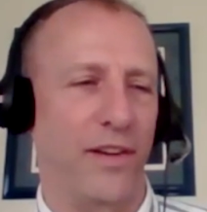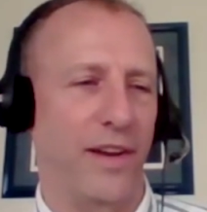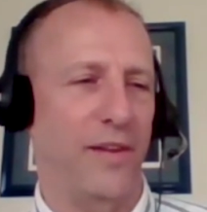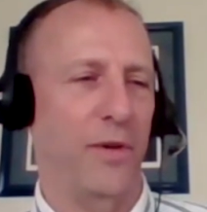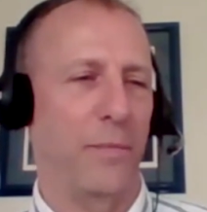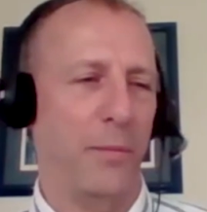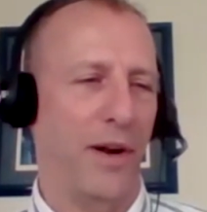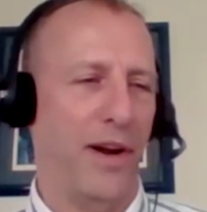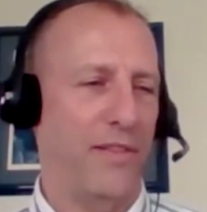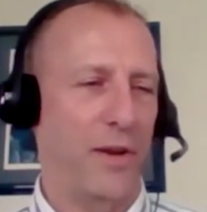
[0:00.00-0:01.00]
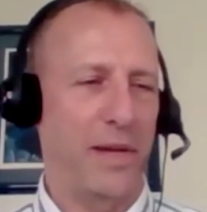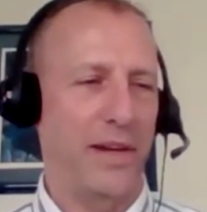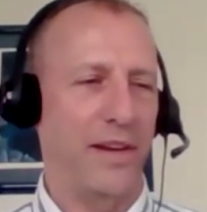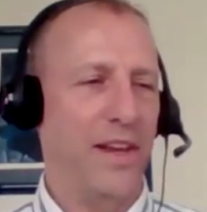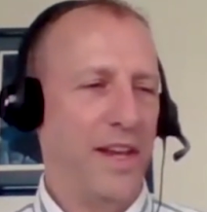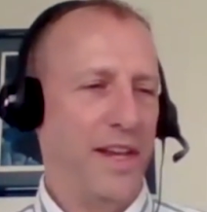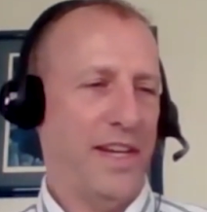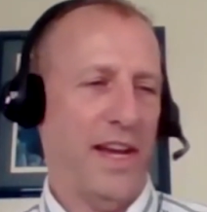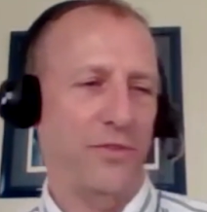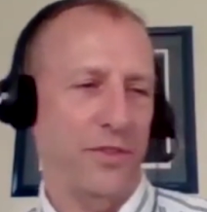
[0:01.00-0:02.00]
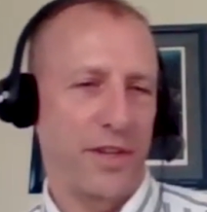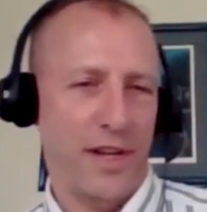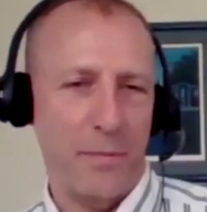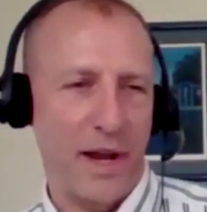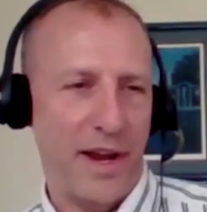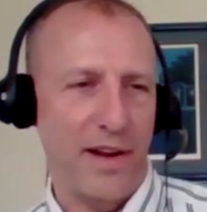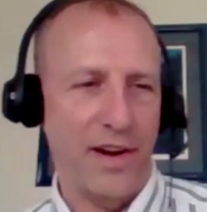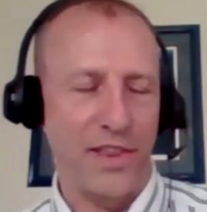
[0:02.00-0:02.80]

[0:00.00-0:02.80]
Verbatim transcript: And I remember having to be counseled to cut my hair,